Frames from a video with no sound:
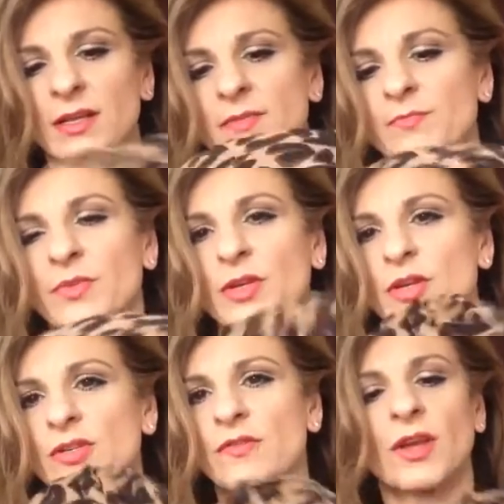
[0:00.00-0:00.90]
It's
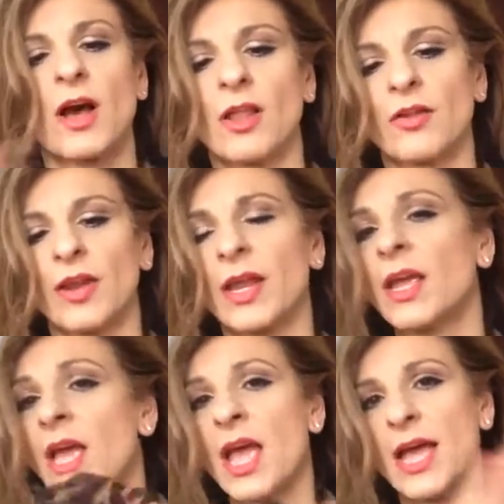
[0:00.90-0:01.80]
because of the colouring,
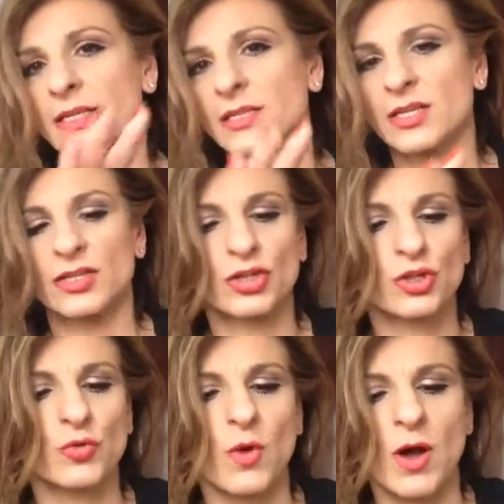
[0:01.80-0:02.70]
it doesn't
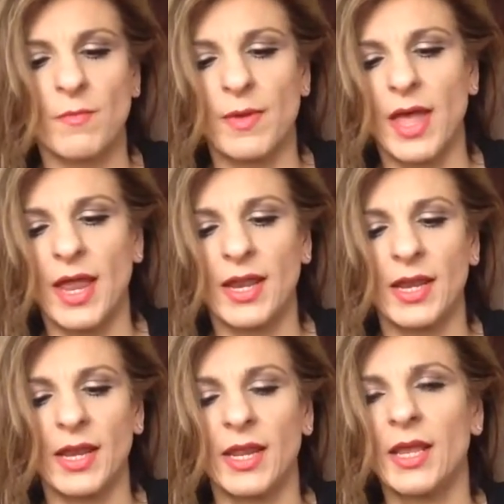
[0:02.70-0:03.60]
show up
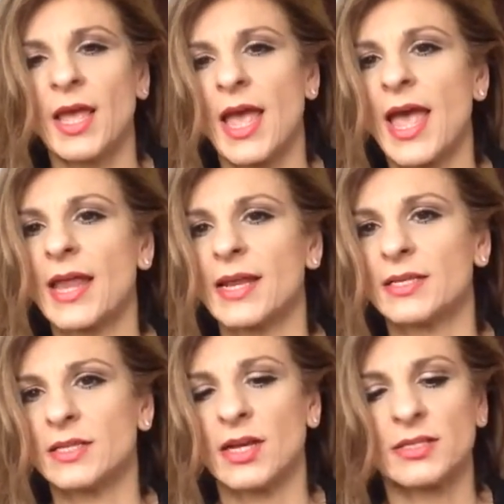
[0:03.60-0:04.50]
any
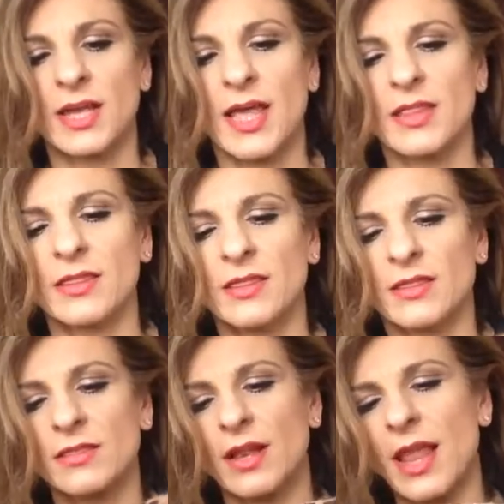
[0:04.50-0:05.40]
dirt. And
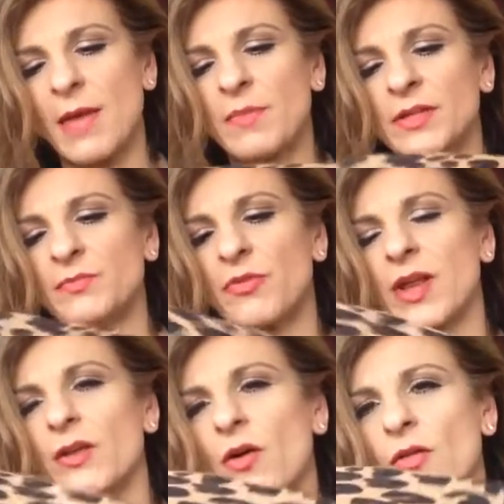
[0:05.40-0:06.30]
the leopard
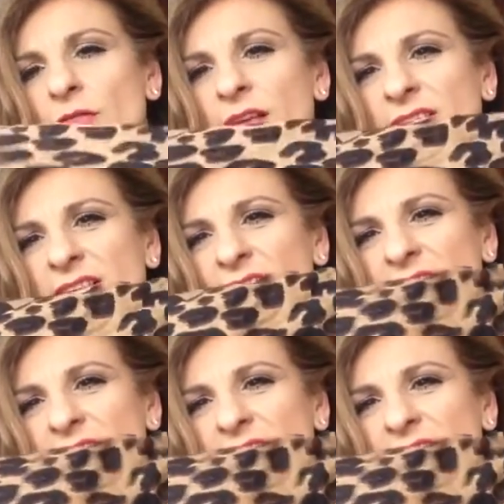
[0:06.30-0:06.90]
print on this,